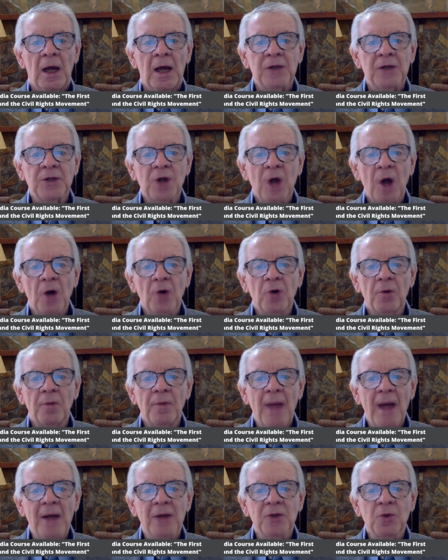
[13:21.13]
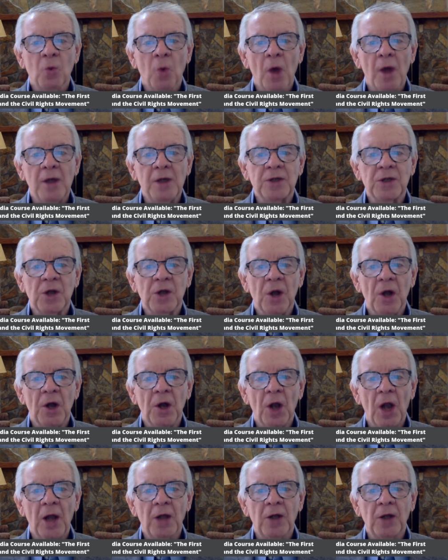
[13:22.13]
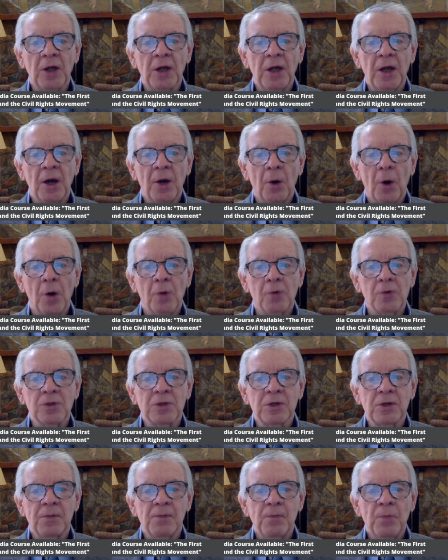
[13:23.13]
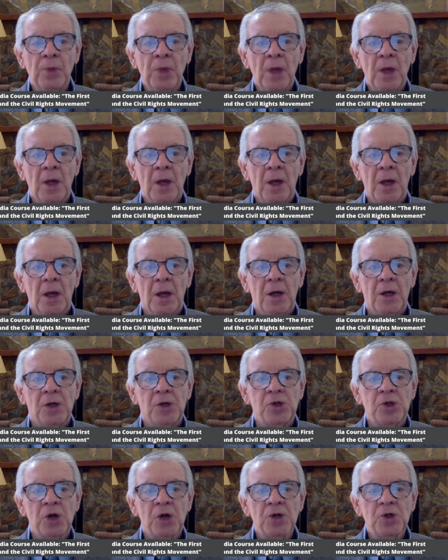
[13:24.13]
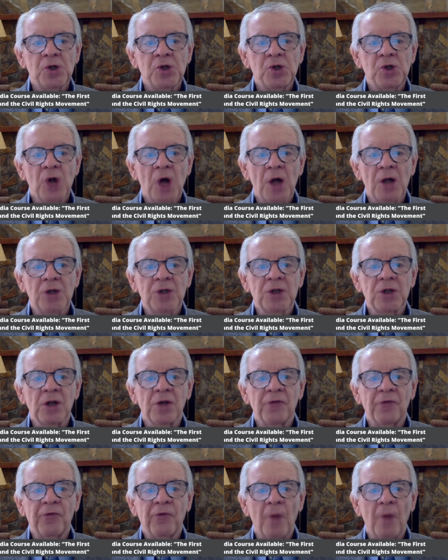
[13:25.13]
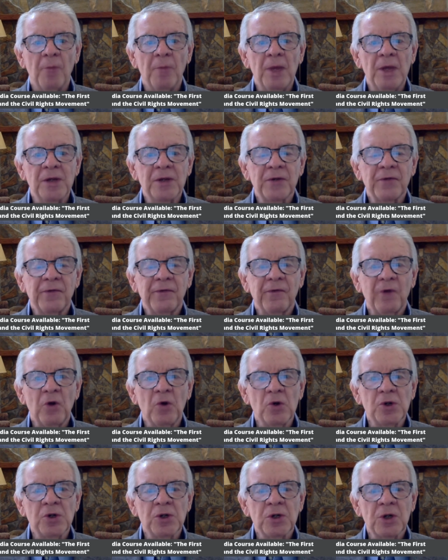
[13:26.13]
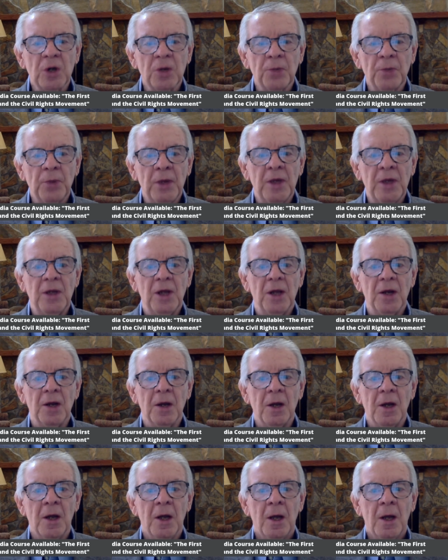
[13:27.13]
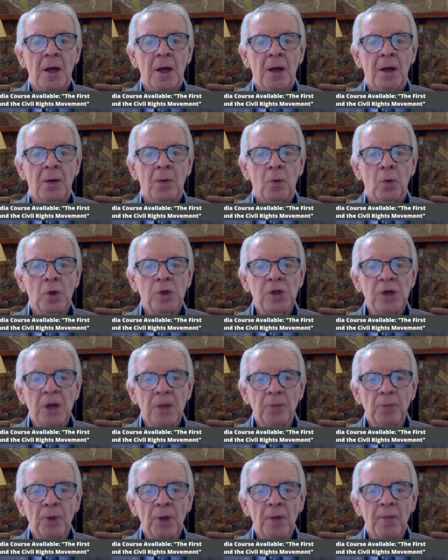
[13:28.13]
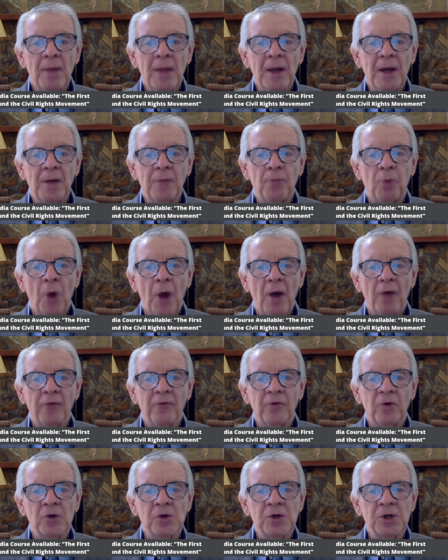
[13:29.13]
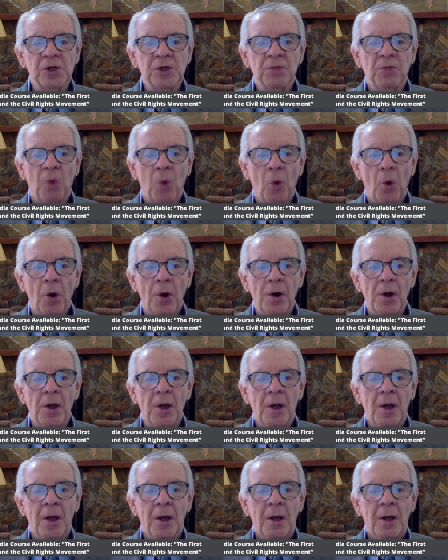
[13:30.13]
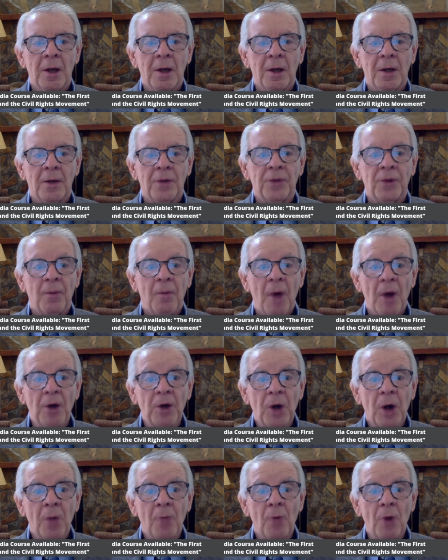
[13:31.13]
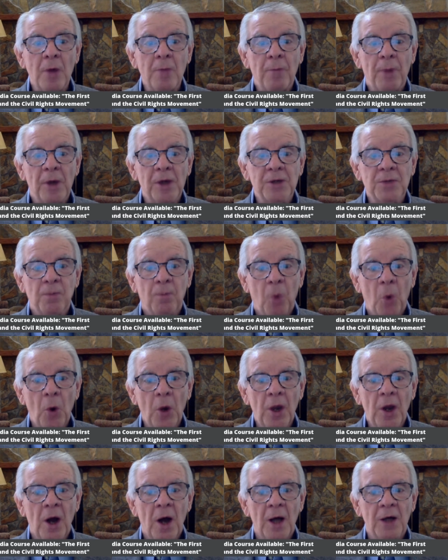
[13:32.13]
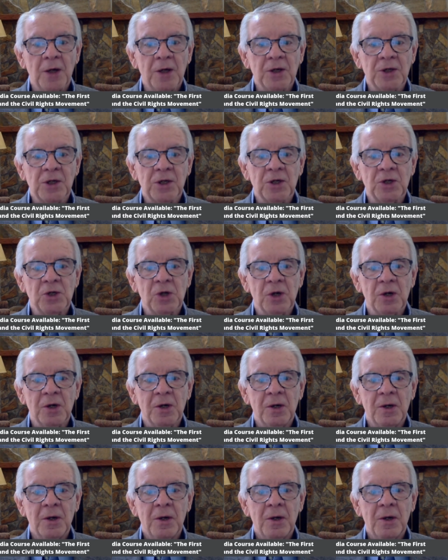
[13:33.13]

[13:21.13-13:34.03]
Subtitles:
As Dr. Bass writes in Unlikely Heroes, Judge Johnson, from his first opinion, which implemented Brown versus Board, the Montgomery bus boycott decision,